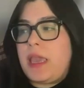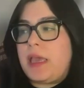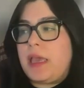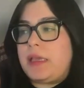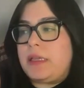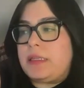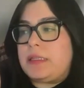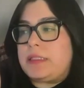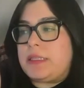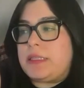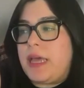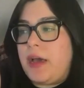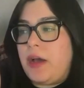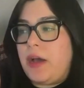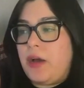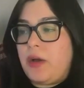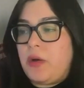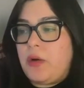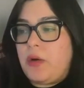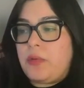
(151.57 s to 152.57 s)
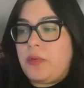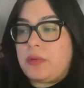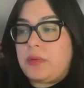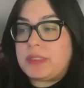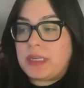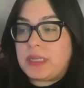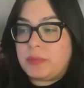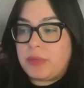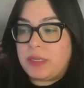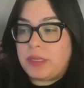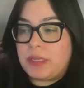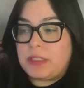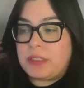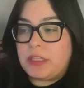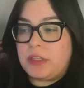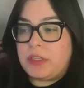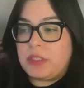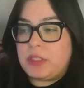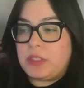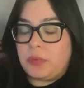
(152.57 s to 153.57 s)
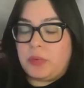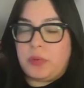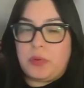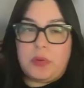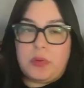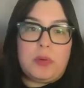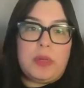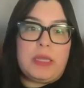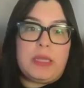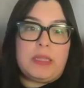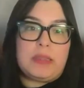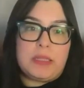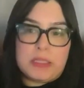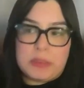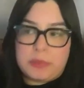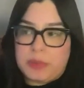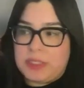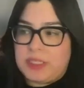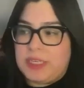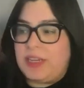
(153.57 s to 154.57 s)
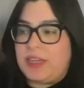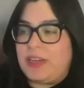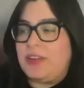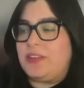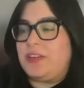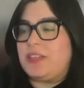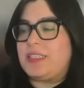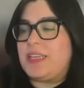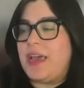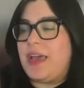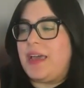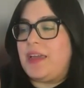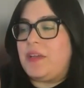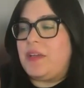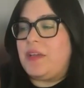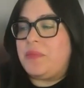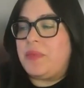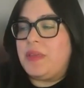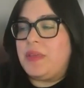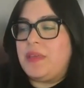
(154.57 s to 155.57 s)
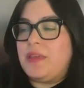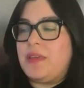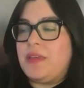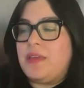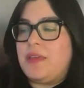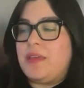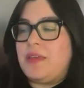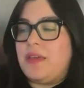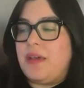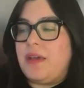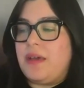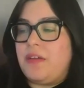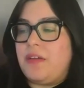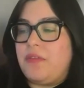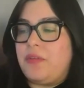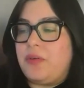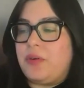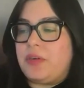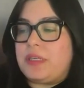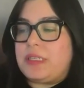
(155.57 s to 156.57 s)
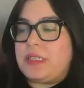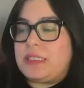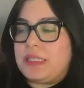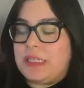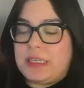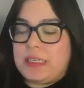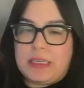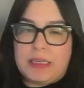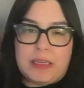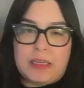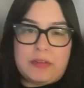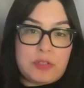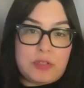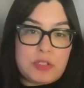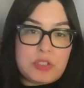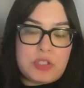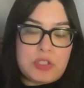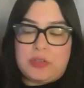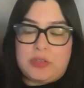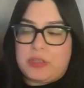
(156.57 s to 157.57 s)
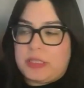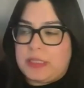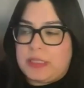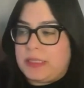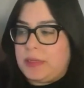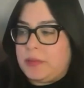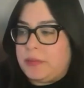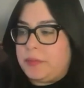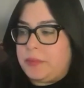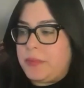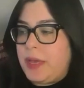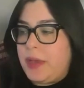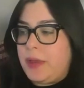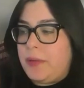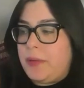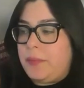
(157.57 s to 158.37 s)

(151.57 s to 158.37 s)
and how stepping into this role at this particular time for our city and for journalism,